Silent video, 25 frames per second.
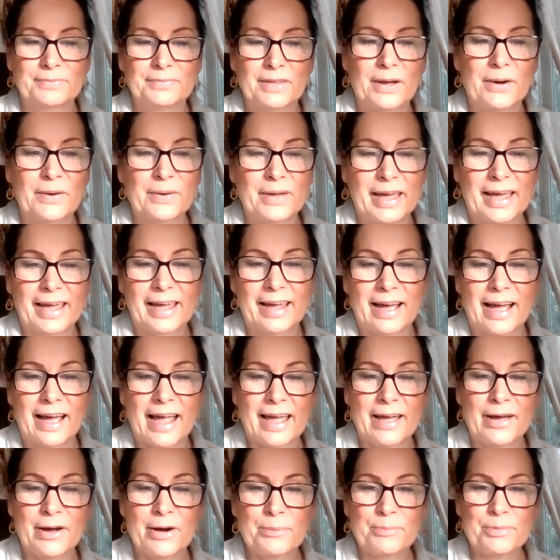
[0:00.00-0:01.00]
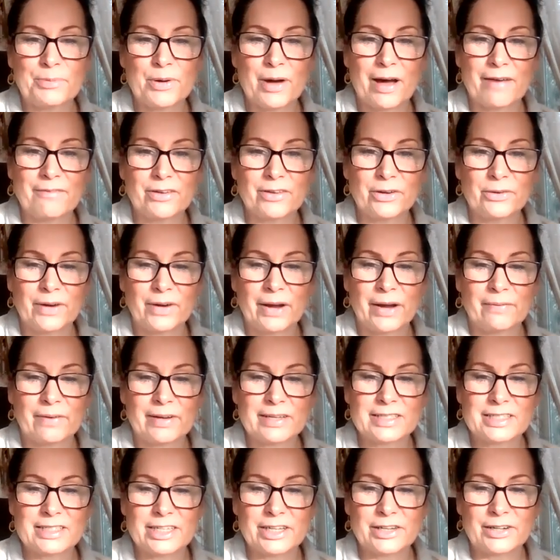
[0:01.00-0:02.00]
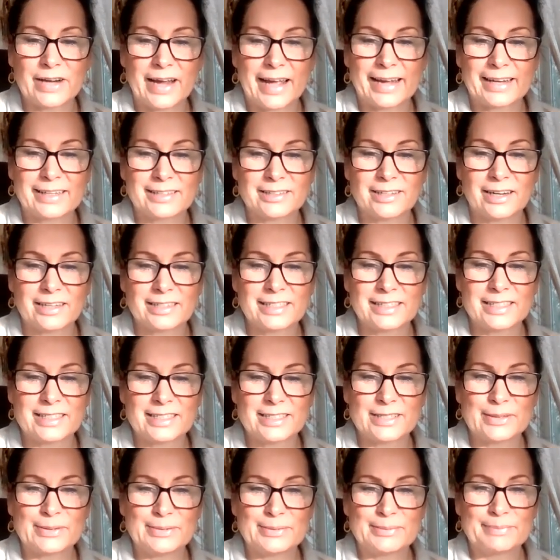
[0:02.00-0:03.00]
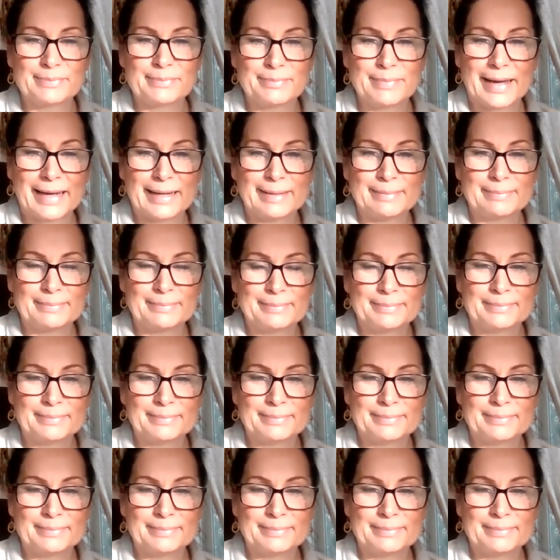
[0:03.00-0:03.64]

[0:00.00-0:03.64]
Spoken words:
Okay, I hope you have a great rest of your day. Talk to you soon. Bye.